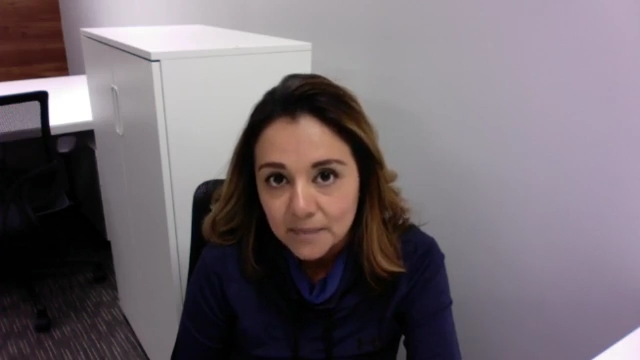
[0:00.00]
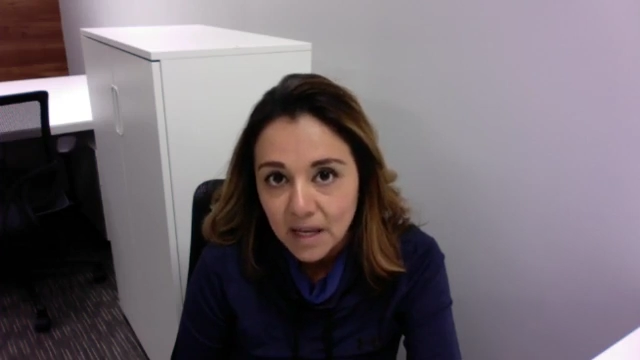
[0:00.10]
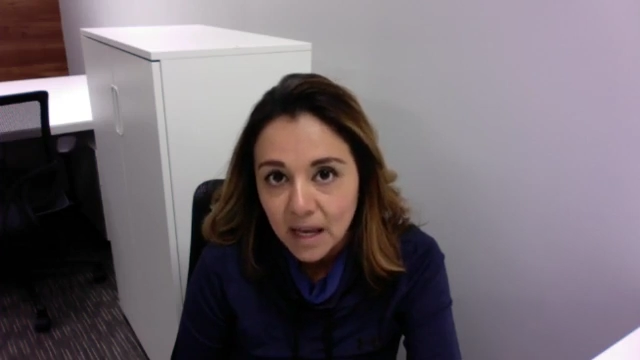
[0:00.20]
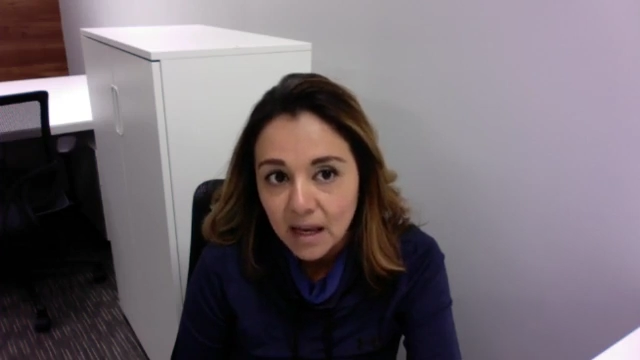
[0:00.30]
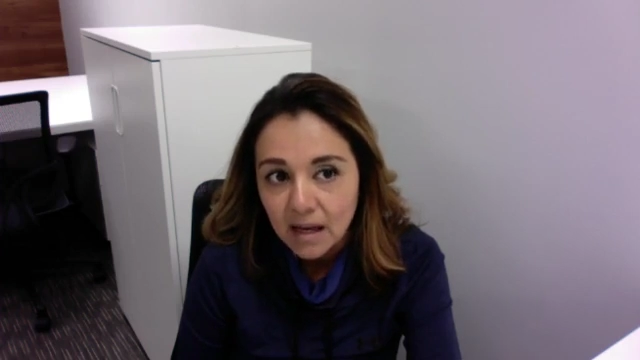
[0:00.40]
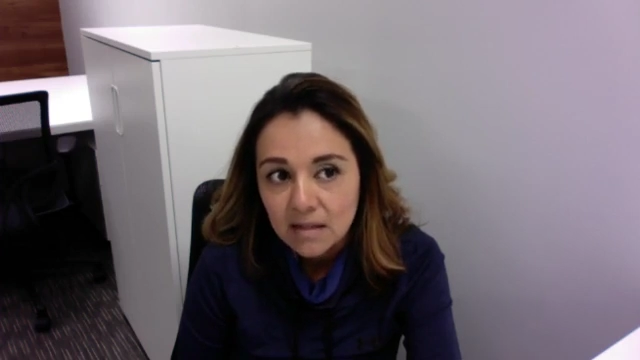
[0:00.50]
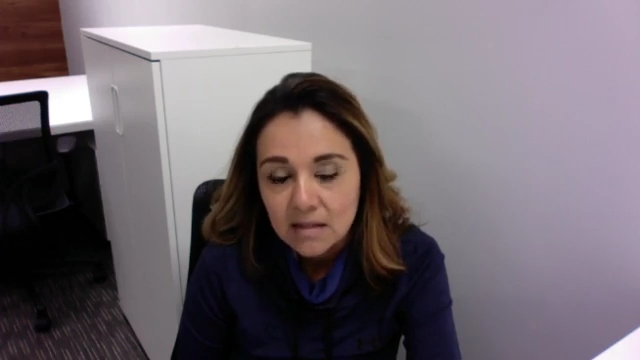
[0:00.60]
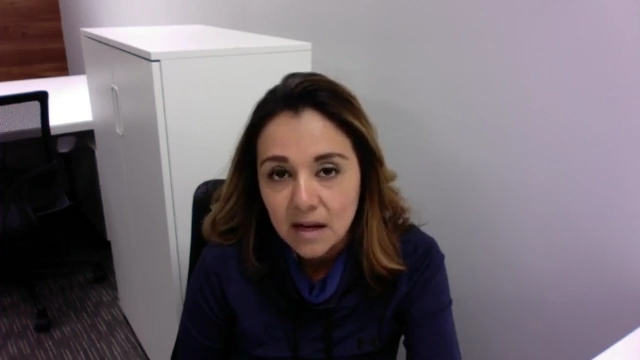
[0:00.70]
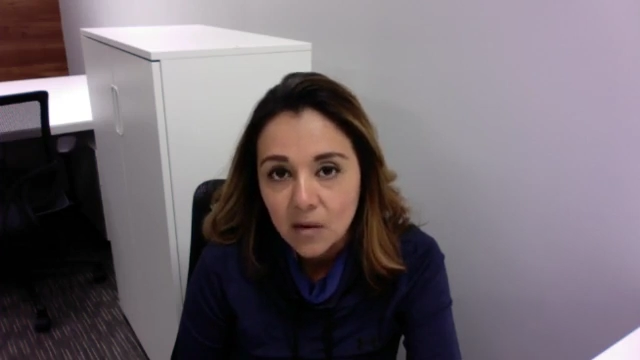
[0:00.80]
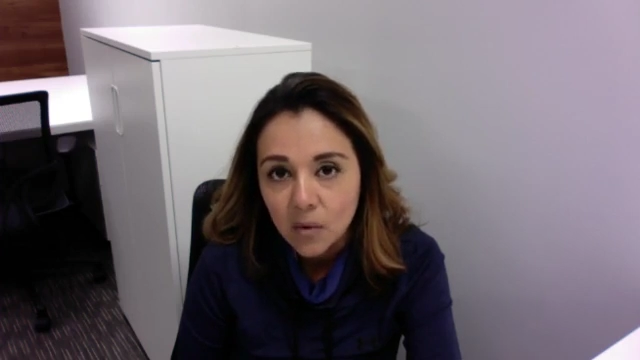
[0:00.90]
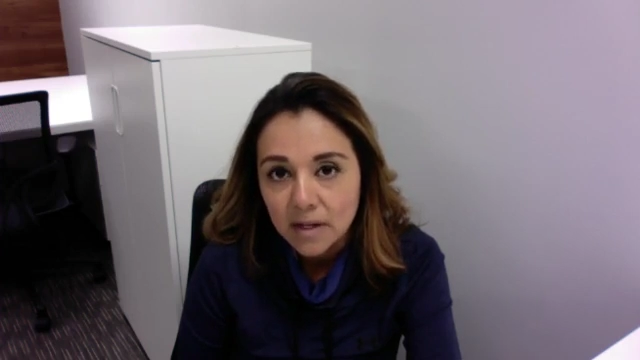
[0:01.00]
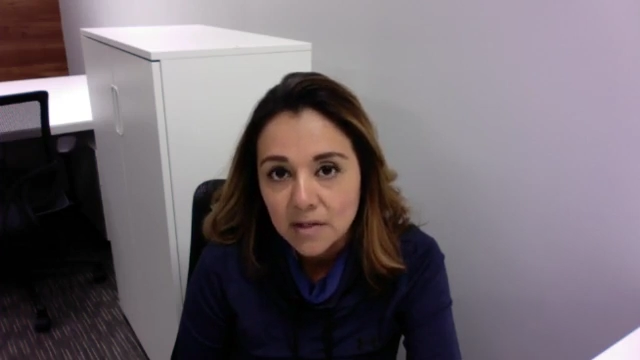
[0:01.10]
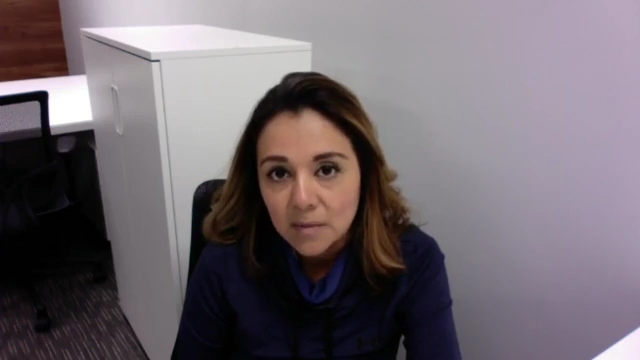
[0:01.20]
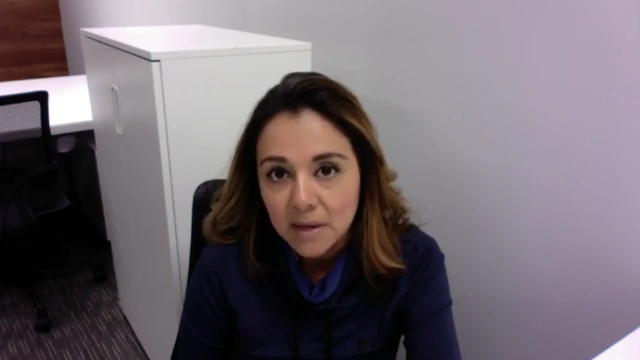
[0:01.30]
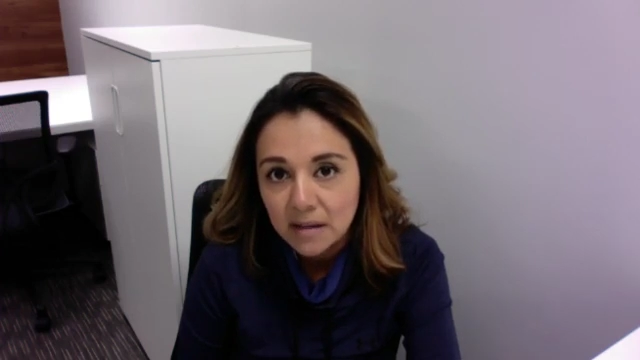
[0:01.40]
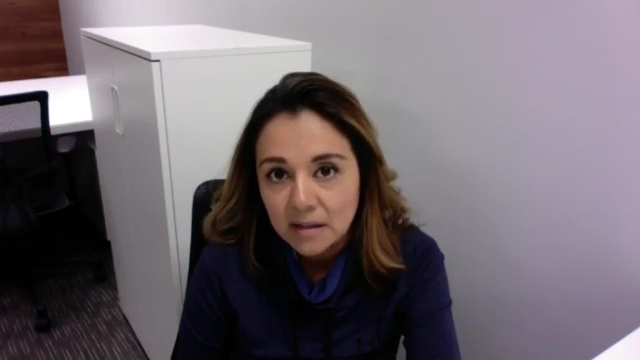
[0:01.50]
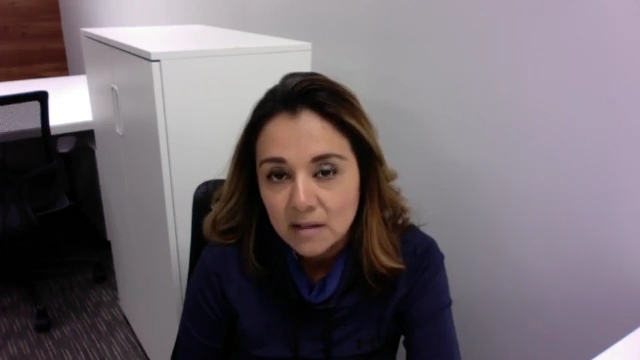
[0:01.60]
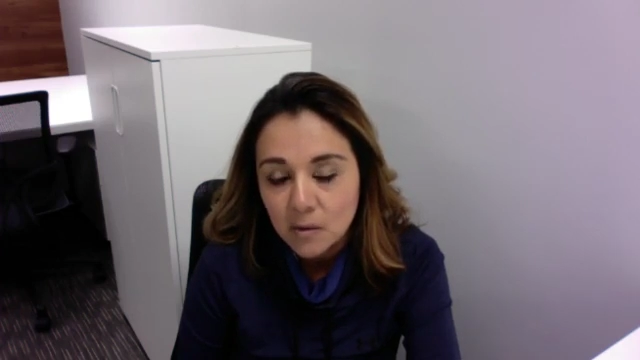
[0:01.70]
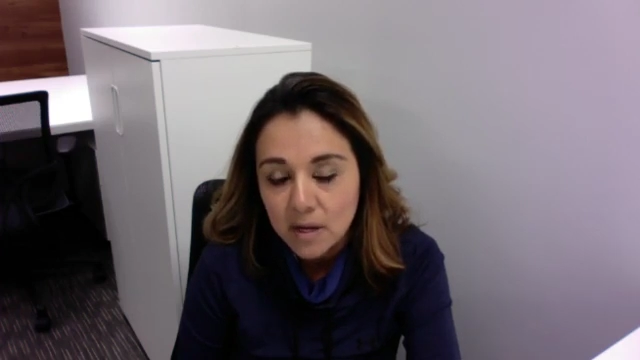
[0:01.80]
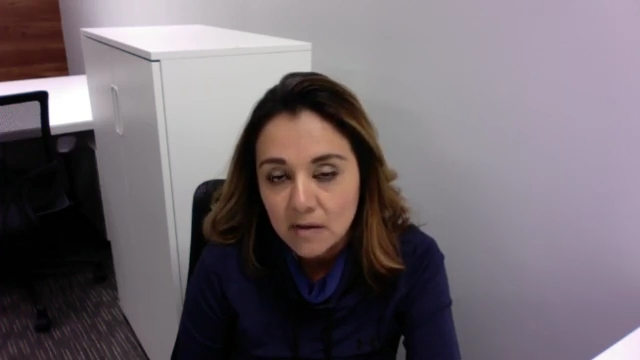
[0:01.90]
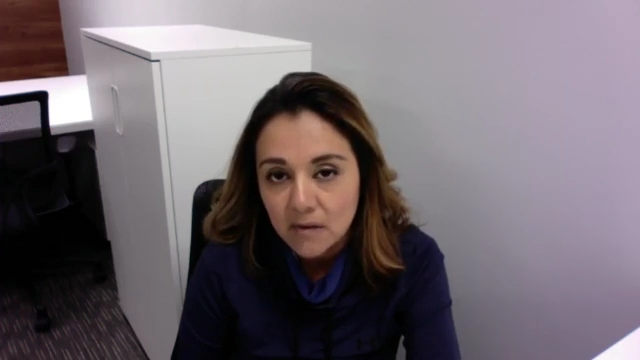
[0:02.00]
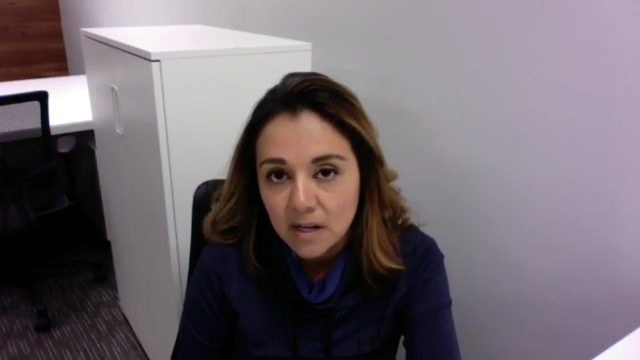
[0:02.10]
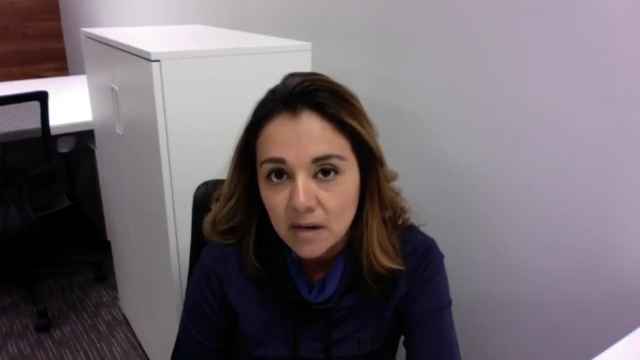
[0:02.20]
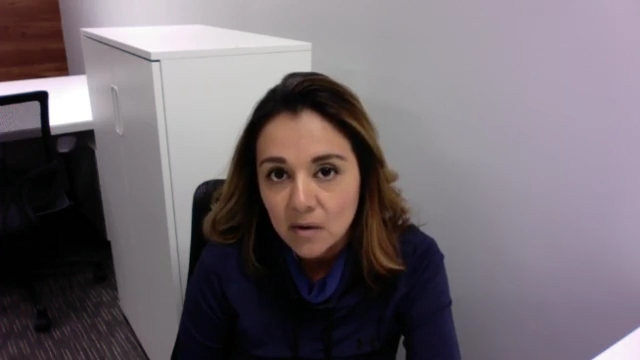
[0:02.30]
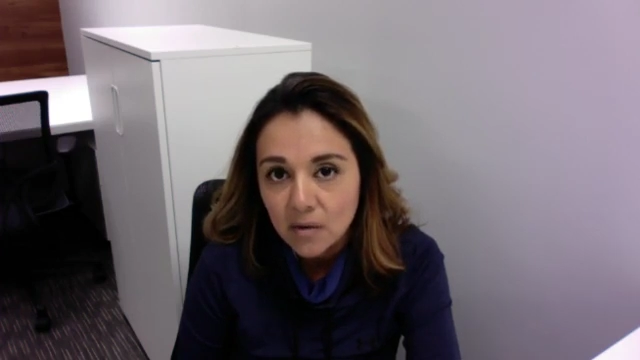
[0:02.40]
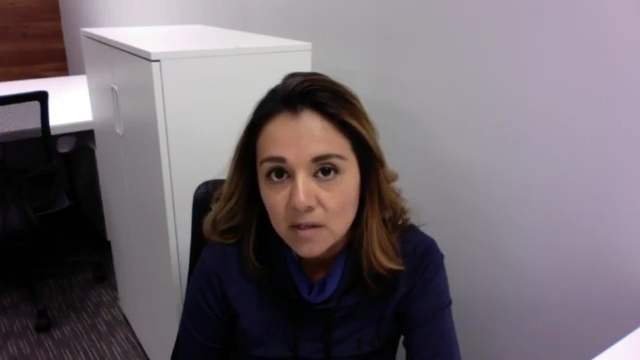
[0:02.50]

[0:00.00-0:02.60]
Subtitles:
And I wanted to make this quick video